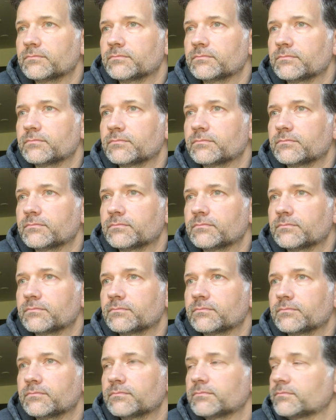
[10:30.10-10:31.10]

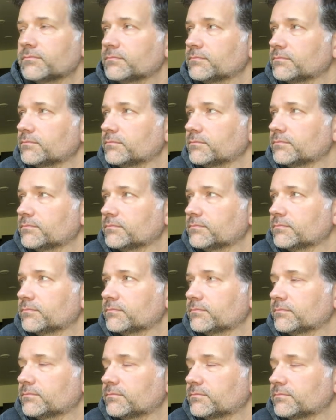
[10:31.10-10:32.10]

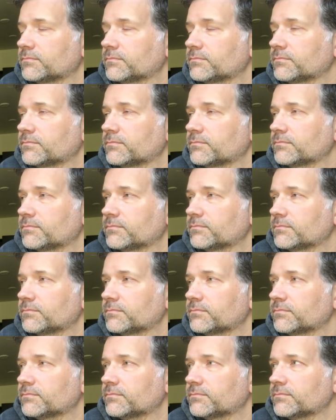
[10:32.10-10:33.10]

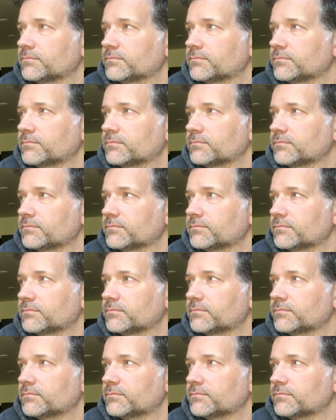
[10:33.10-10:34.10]

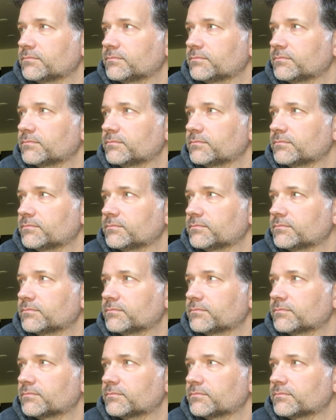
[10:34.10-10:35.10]

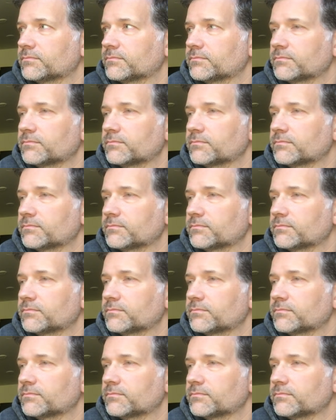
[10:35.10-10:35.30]
No words are spoken by the person on screen.